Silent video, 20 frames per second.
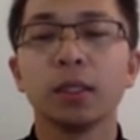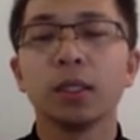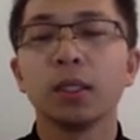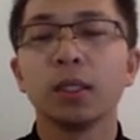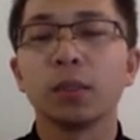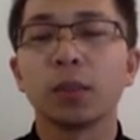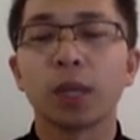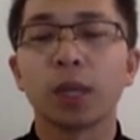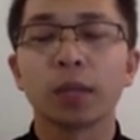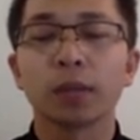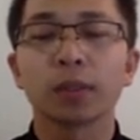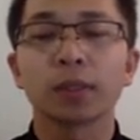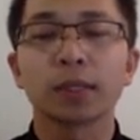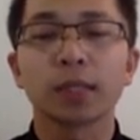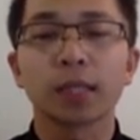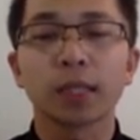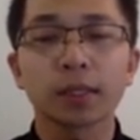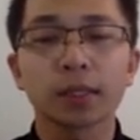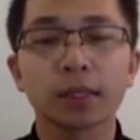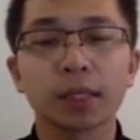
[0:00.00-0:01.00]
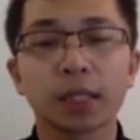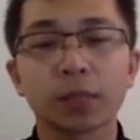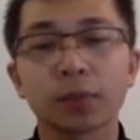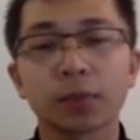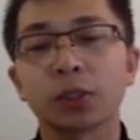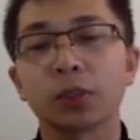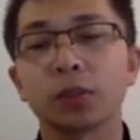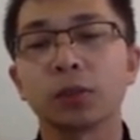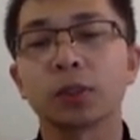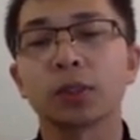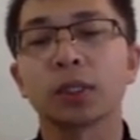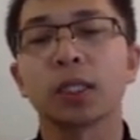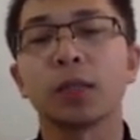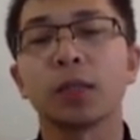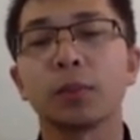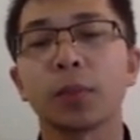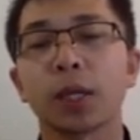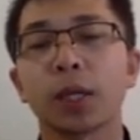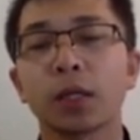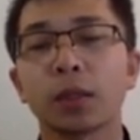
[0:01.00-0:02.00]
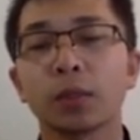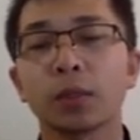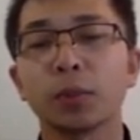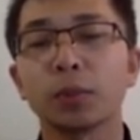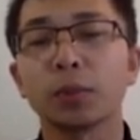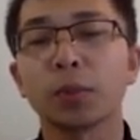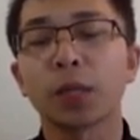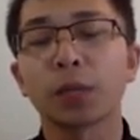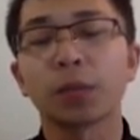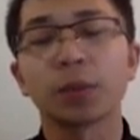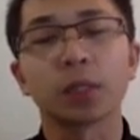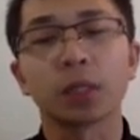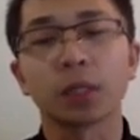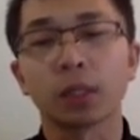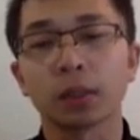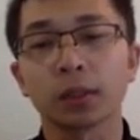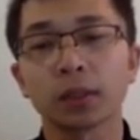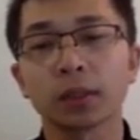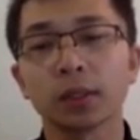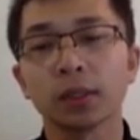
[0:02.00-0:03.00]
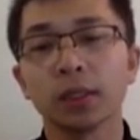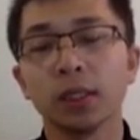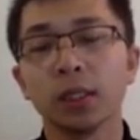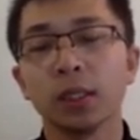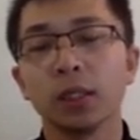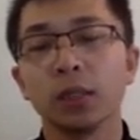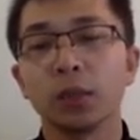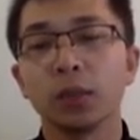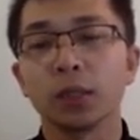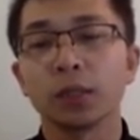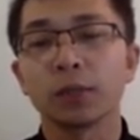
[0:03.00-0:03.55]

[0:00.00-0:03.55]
while SASAP shows comparable memory cost when the